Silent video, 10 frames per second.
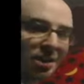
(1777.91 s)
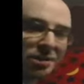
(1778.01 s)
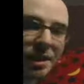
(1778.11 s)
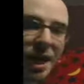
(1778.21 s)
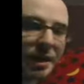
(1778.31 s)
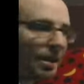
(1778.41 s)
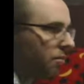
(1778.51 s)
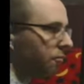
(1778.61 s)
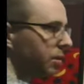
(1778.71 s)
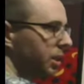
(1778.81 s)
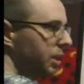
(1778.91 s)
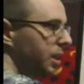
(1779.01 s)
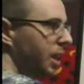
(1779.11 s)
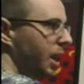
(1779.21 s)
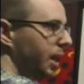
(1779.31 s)
not infinite,
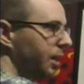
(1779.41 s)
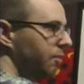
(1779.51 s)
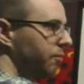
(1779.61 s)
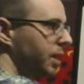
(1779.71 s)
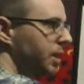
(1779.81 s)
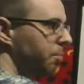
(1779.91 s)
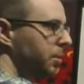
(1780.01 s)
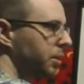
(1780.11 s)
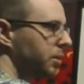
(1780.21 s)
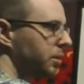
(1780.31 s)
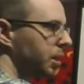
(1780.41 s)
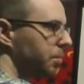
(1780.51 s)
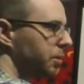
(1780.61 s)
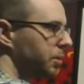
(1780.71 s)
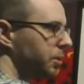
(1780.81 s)
I can find a bigger
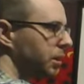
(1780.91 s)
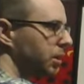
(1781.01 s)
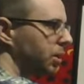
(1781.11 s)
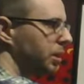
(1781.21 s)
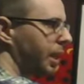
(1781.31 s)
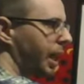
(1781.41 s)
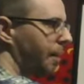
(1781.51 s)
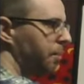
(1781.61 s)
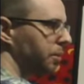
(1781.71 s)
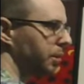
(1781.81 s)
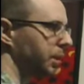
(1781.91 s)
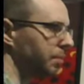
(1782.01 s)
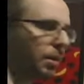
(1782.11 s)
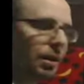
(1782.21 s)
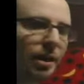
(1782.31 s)
number, call it capital M,
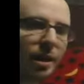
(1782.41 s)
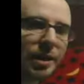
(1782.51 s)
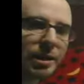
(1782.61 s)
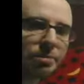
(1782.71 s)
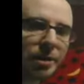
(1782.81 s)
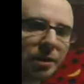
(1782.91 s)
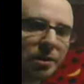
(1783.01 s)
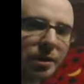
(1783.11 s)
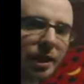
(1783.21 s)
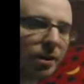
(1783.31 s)
that's bigger than L.